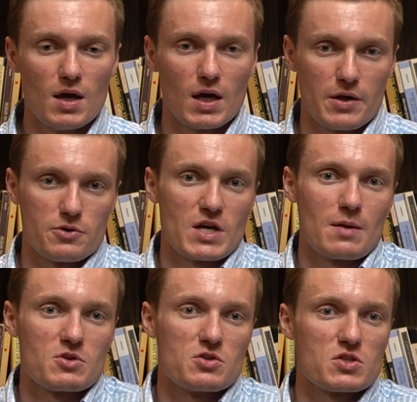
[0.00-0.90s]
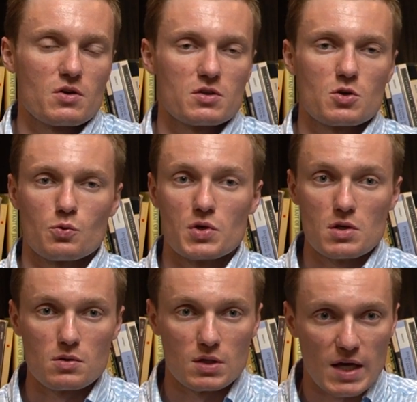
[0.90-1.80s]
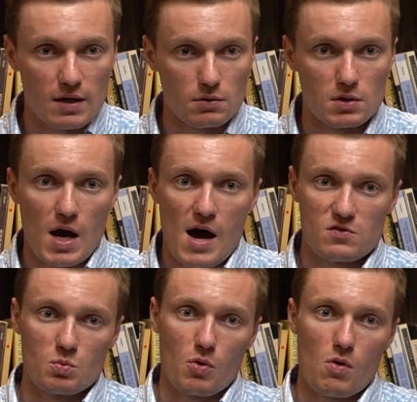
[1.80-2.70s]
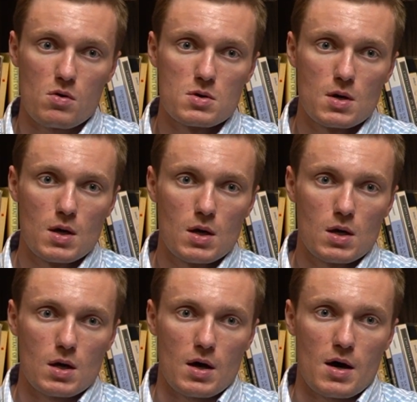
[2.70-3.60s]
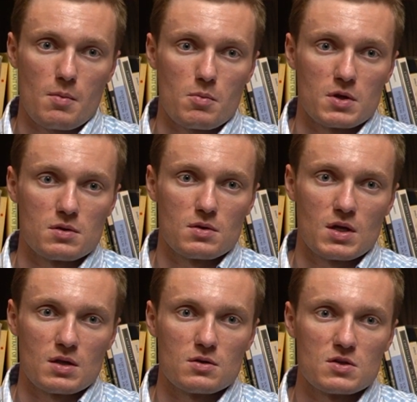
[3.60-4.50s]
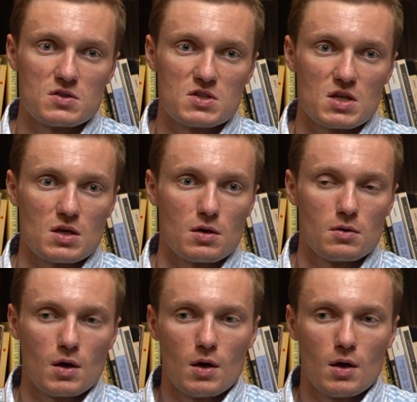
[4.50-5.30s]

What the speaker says: at other times I just like to read the daily gospel and to see